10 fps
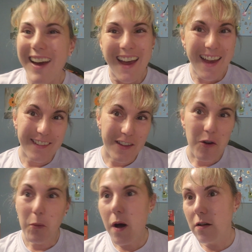
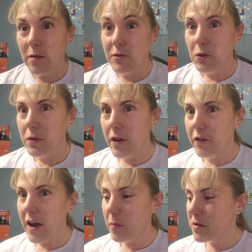Hello, welcome to
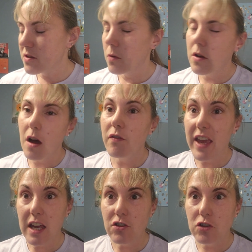another episode of
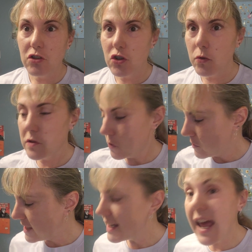Angela Shows You.
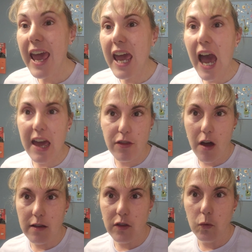Today, I
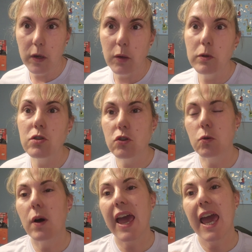thought that we would
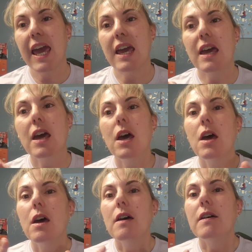do a
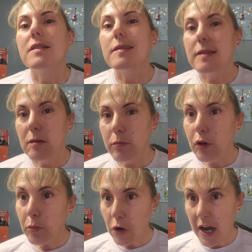simple
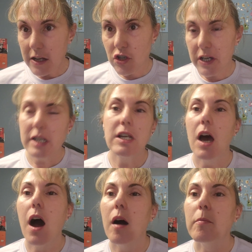project.
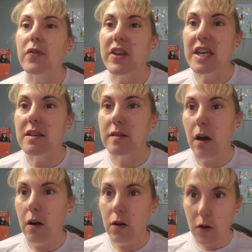These
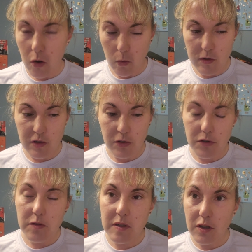are
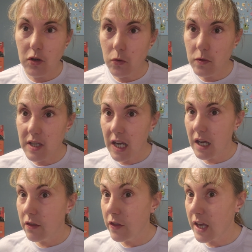coasters
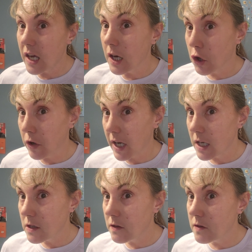using the
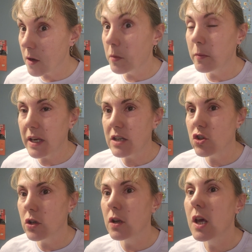Cricut
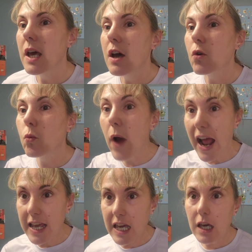Sublimation
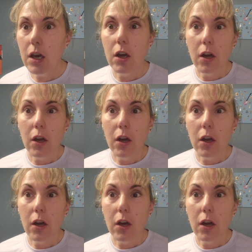Ready